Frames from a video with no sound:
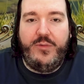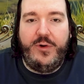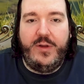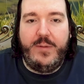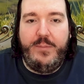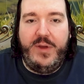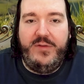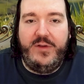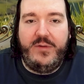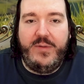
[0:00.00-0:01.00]
for the
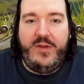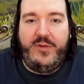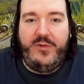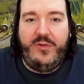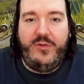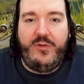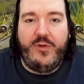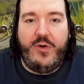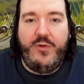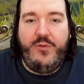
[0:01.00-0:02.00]
campaigns and quests,
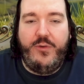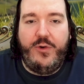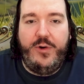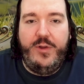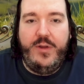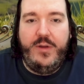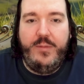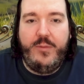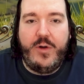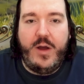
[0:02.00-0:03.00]
so for
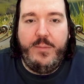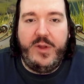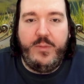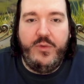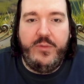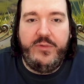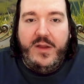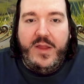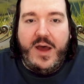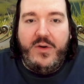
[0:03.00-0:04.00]
the combat
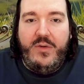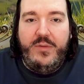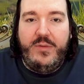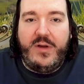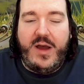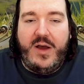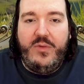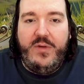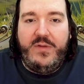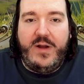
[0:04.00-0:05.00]
moves. Now, how
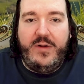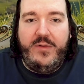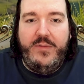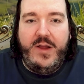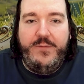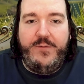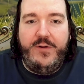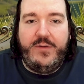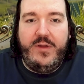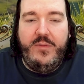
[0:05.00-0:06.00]
do we start? Well,
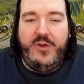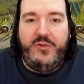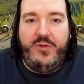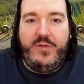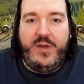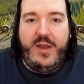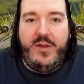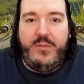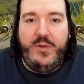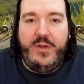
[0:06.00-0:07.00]
firstly, we should say
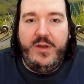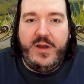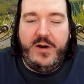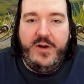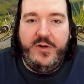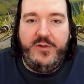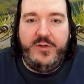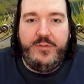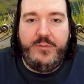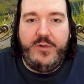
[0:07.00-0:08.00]
that we'll
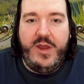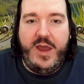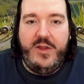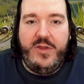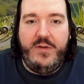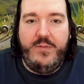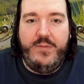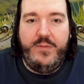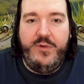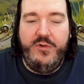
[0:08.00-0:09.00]
encourage creative
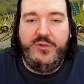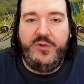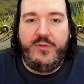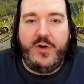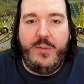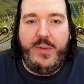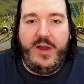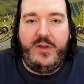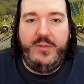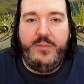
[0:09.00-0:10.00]
use of
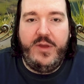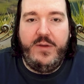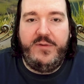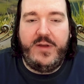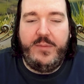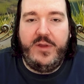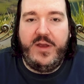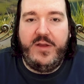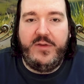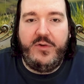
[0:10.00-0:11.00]
combat. If somebody
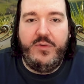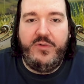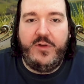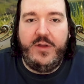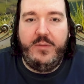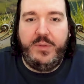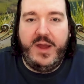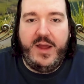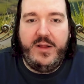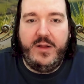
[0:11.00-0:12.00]
has a good solid
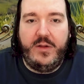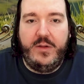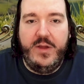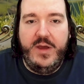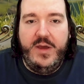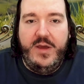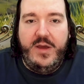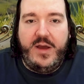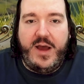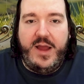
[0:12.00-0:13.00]
plan that will
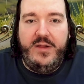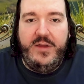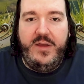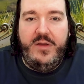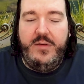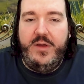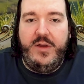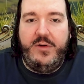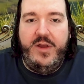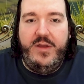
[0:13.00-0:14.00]
highly
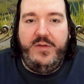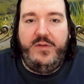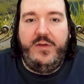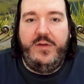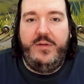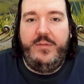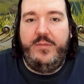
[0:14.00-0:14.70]
increase